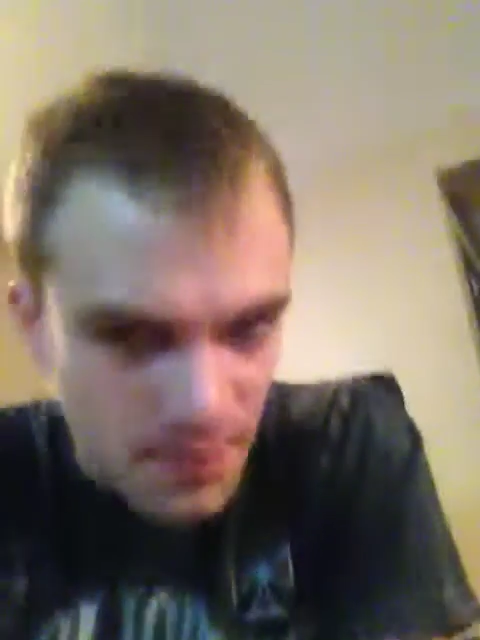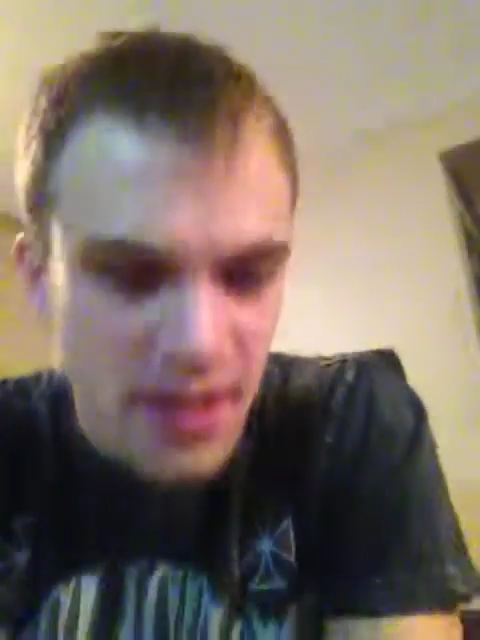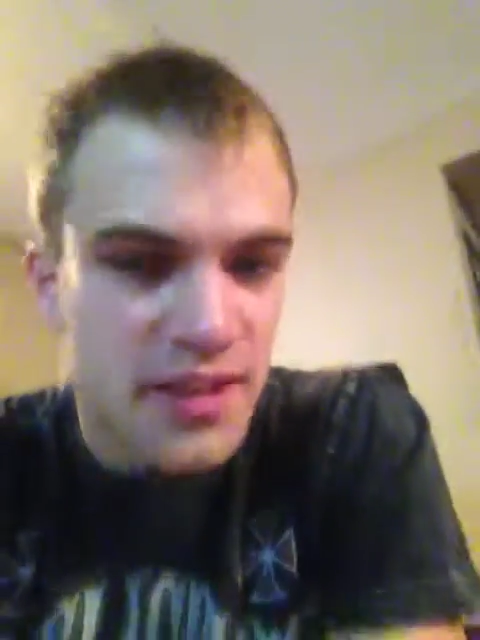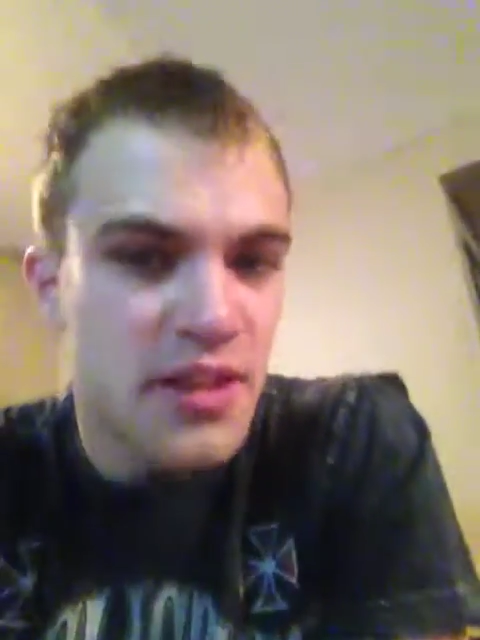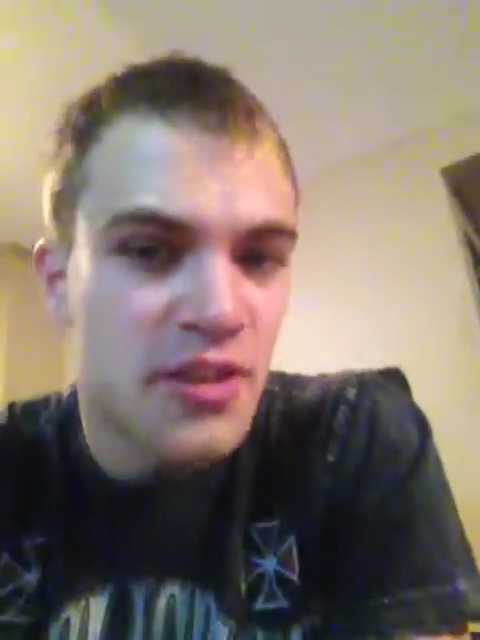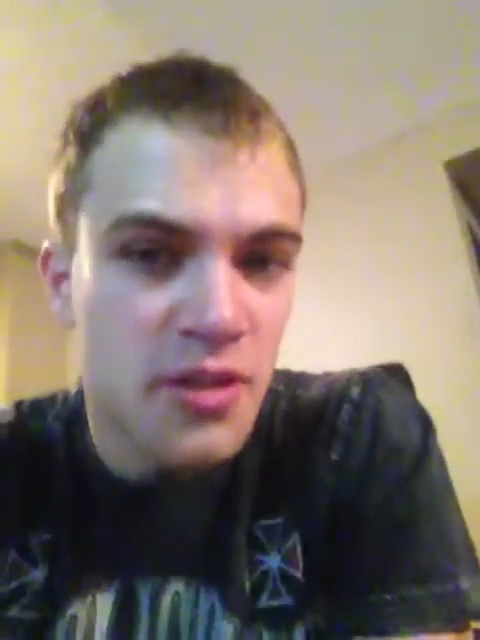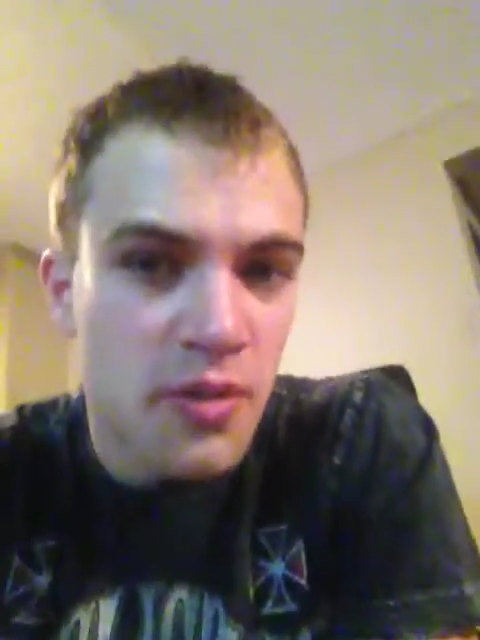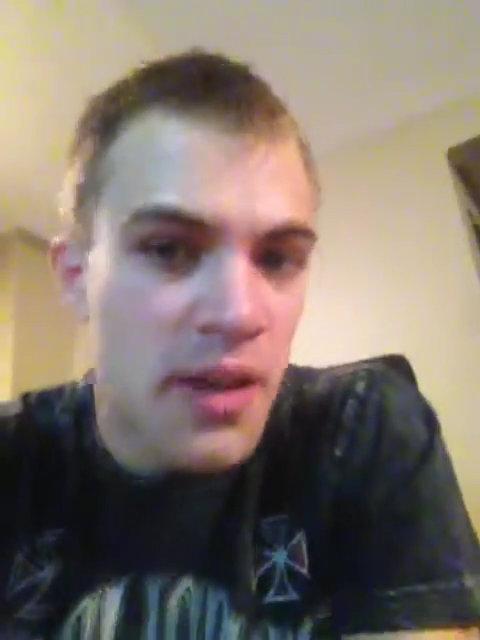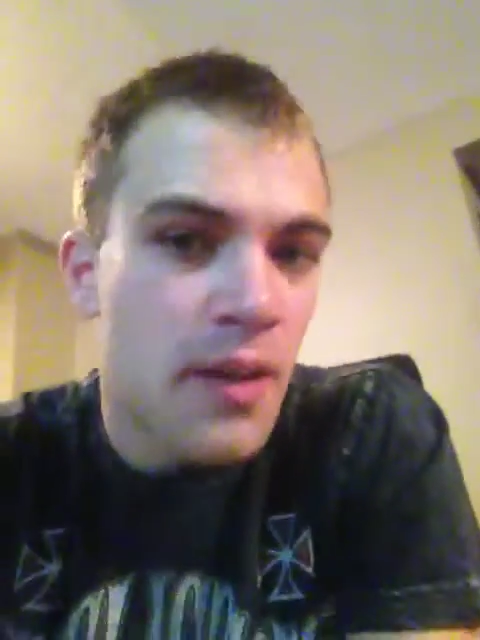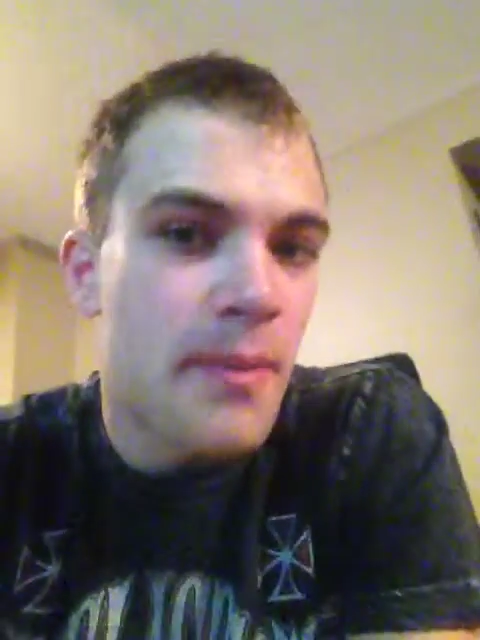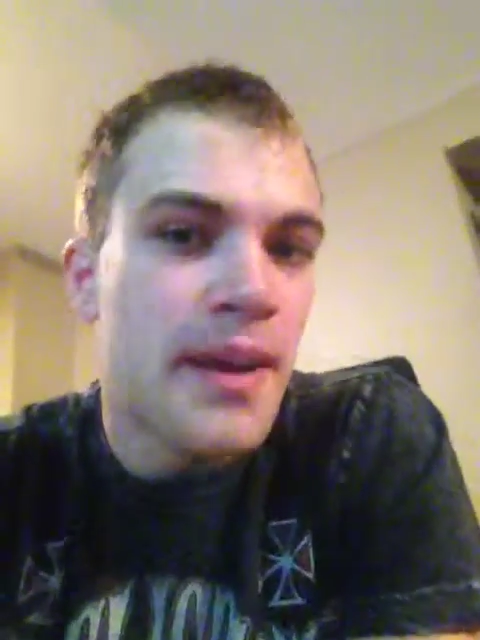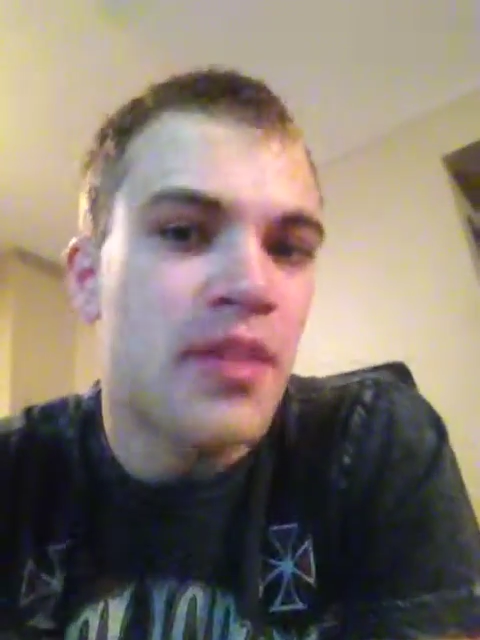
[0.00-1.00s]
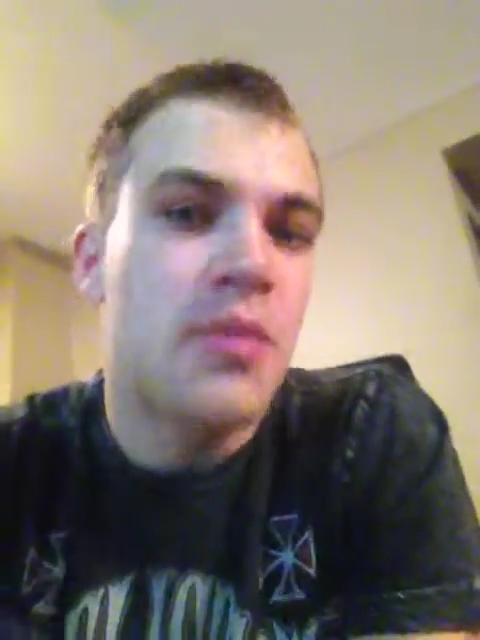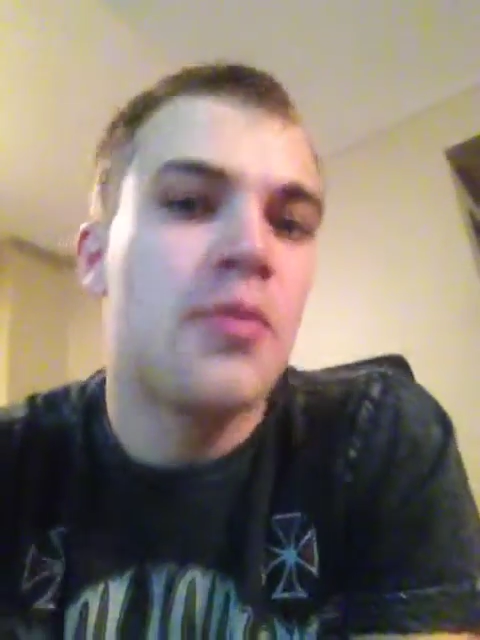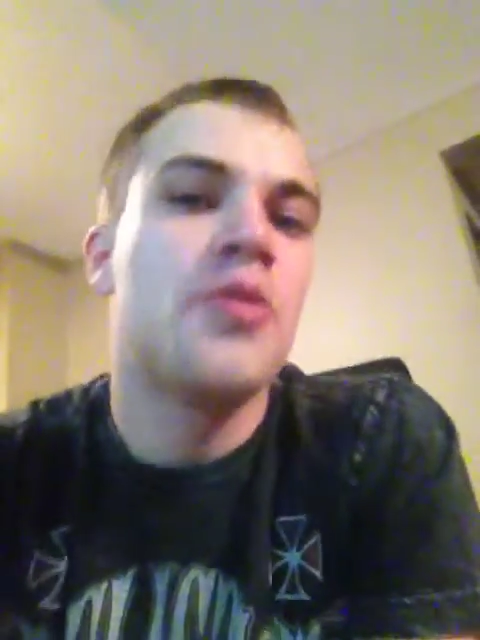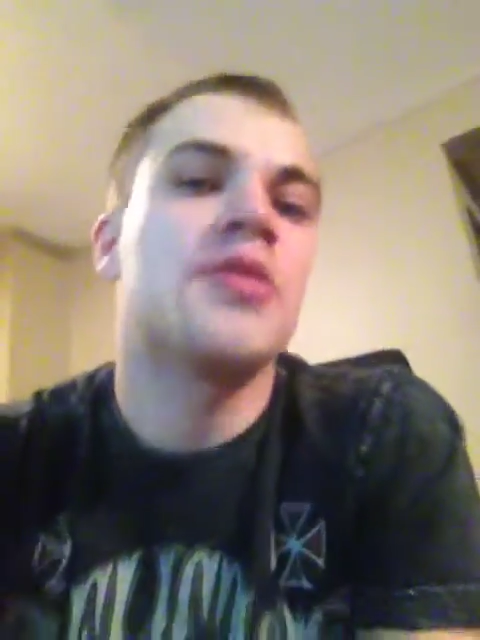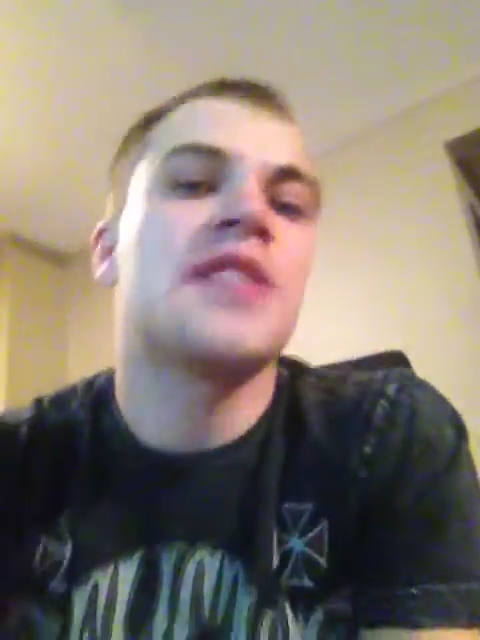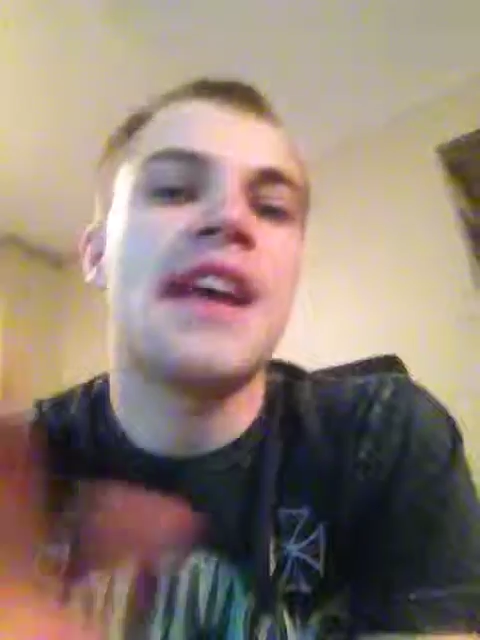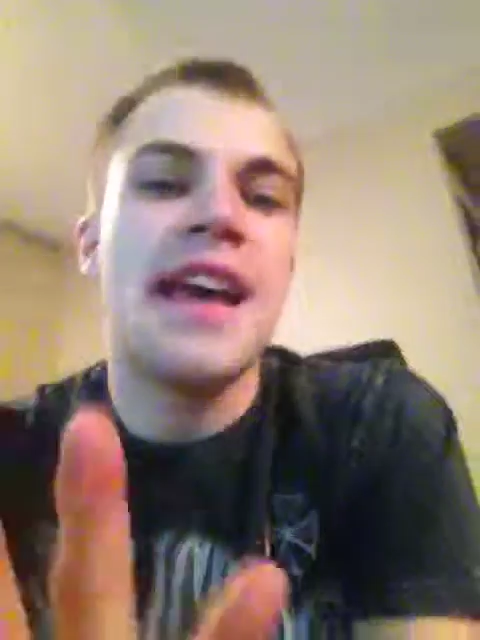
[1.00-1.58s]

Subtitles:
it just showed how Michael Moore's